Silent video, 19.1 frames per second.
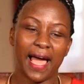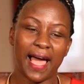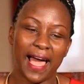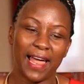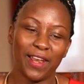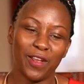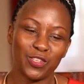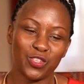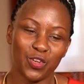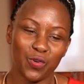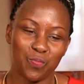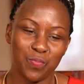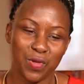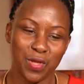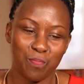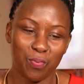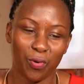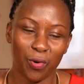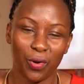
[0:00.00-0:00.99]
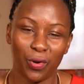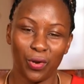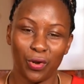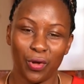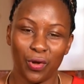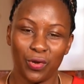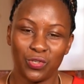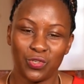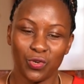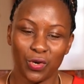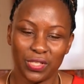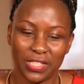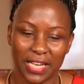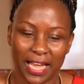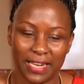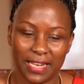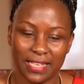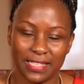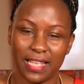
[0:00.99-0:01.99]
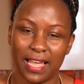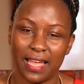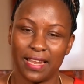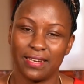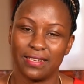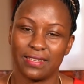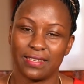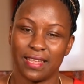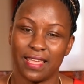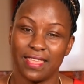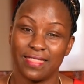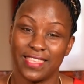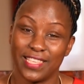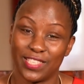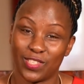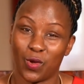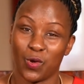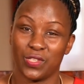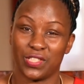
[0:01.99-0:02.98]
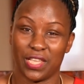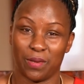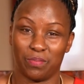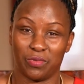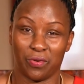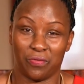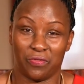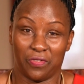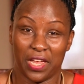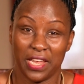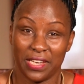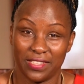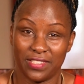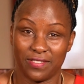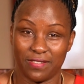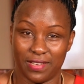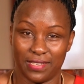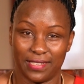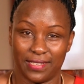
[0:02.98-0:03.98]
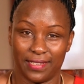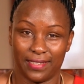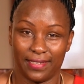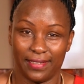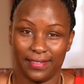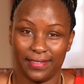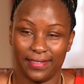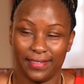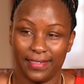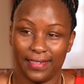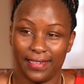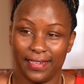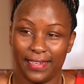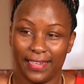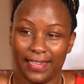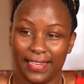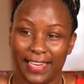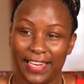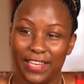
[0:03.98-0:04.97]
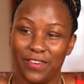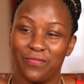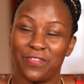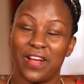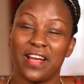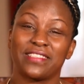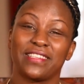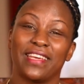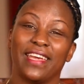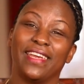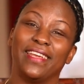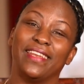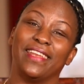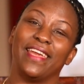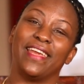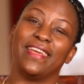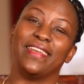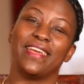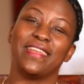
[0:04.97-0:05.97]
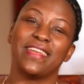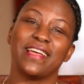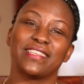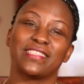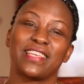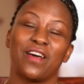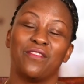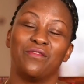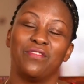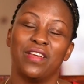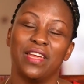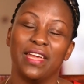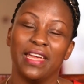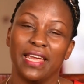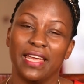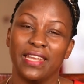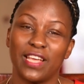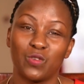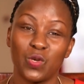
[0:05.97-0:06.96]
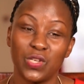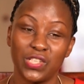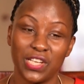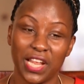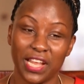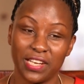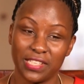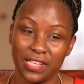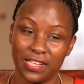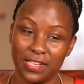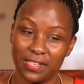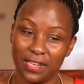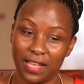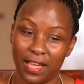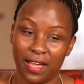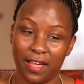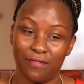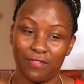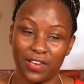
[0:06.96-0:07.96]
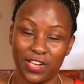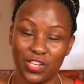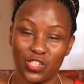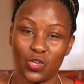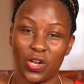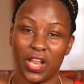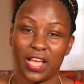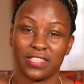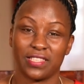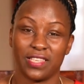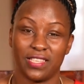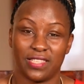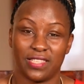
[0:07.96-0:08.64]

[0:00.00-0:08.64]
A lot of people don't understand this concept of interest. In fact, in a survey, in a 2019 financial access